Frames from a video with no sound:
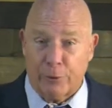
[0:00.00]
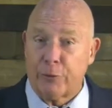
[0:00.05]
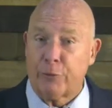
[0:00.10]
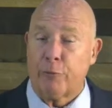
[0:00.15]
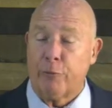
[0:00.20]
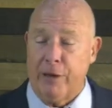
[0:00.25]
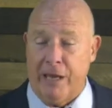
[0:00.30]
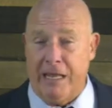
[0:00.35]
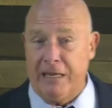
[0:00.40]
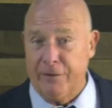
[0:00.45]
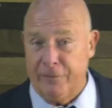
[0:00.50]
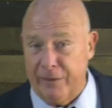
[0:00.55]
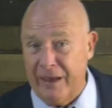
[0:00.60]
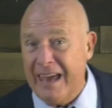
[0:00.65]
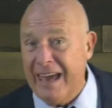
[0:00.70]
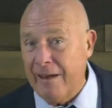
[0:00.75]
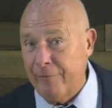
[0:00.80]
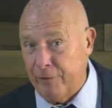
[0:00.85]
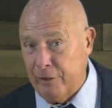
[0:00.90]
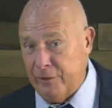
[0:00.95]
created the
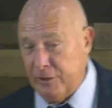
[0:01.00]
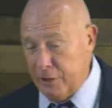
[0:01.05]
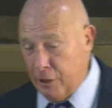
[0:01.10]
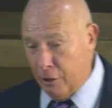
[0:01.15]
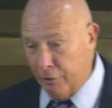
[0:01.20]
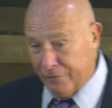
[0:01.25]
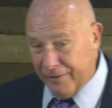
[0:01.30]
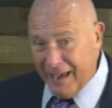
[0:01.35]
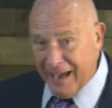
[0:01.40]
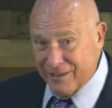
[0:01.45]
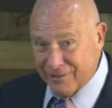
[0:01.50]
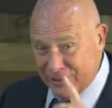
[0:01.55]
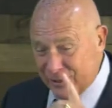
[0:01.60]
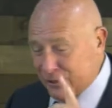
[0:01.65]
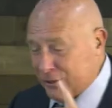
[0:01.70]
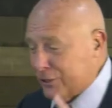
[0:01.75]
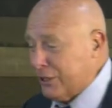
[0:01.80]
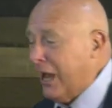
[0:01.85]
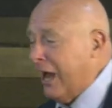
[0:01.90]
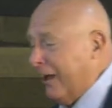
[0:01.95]
heaven and the earth. He has a
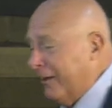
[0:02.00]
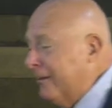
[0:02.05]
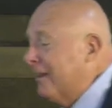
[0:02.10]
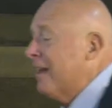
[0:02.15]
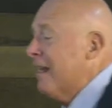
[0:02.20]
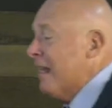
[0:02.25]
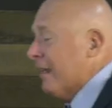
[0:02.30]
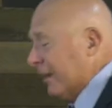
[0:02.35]
son.